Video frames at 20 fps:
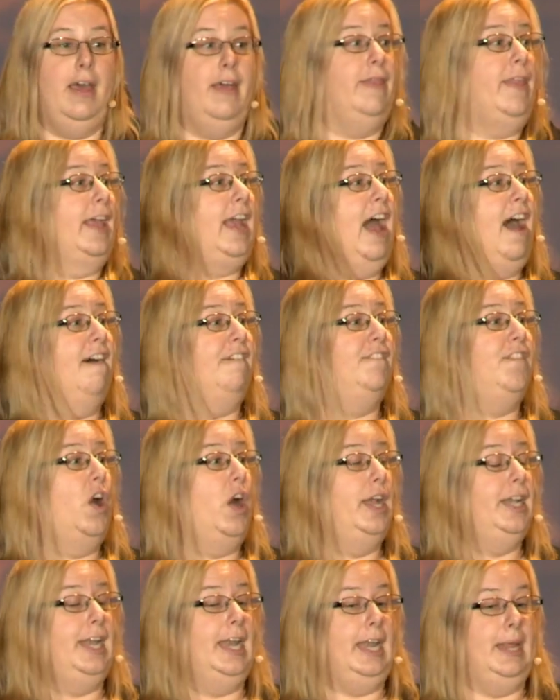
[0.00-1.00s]
They can't
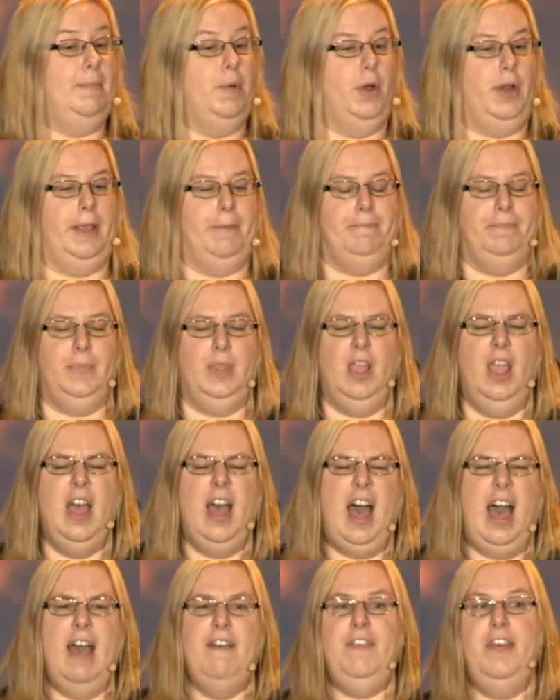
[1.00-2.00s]
find anybody.
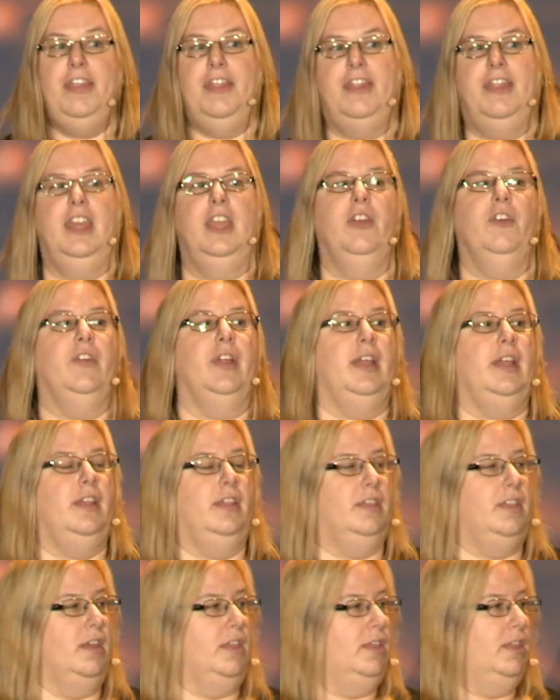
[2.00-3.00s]
I have a theory
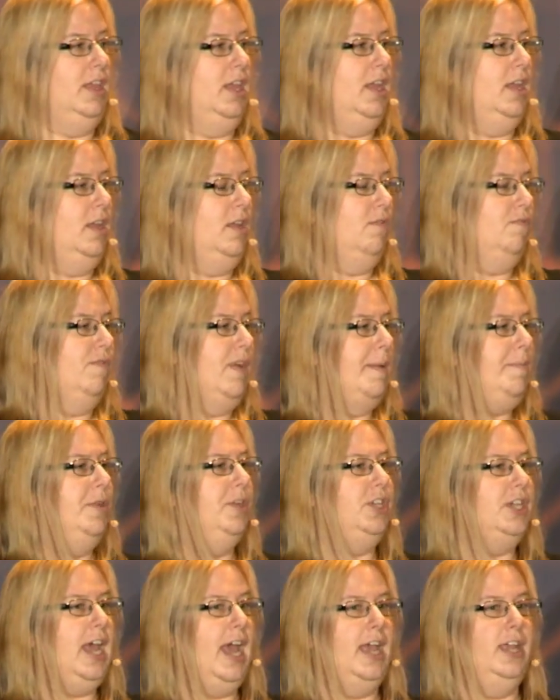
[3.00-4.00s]
that the
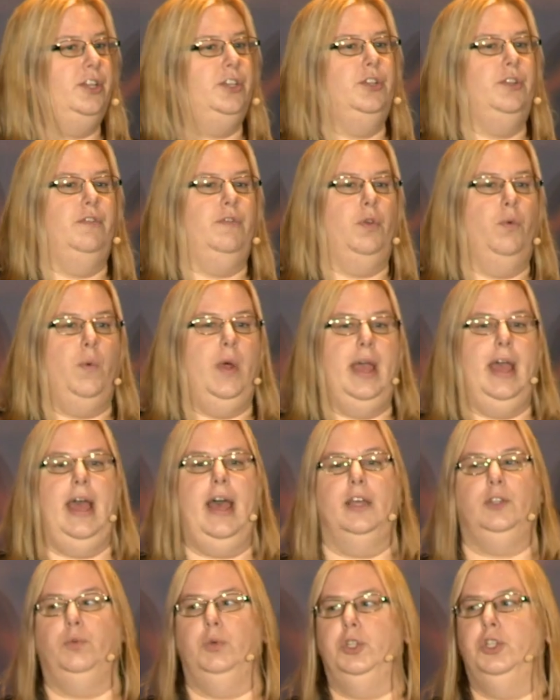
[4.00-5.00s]
reputation of the
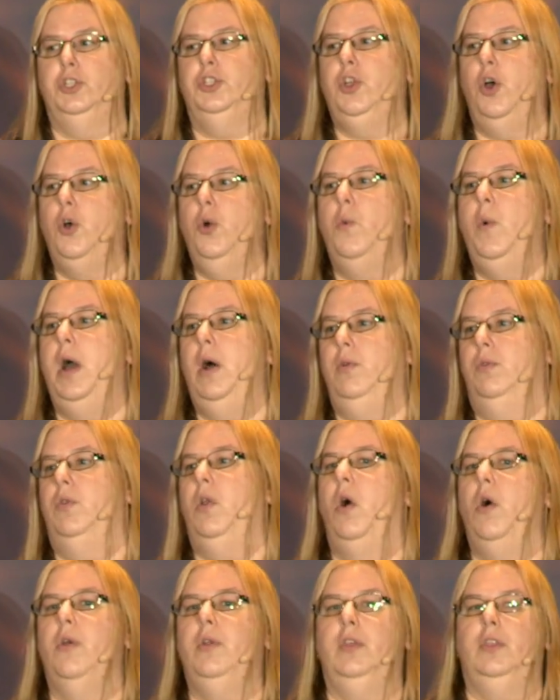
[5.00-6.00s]
warehouse was so well
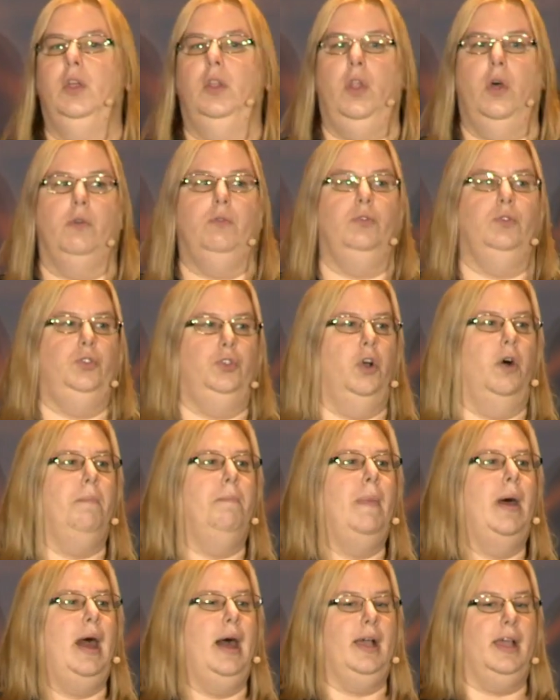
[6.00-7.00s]
known in the local job
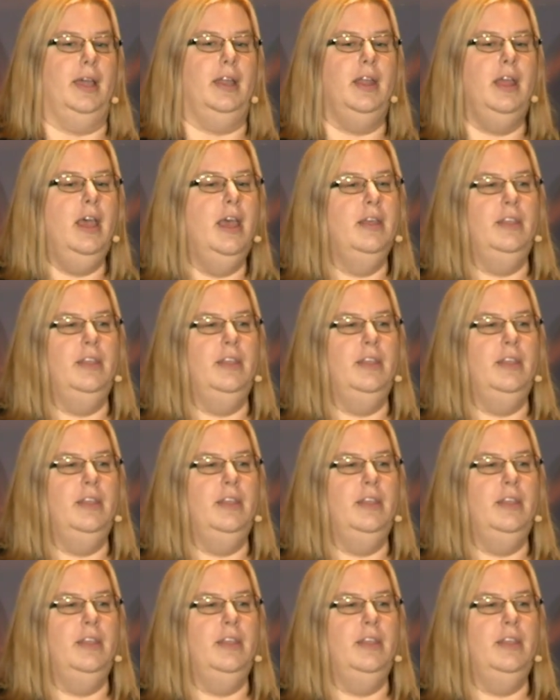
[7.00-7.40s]
market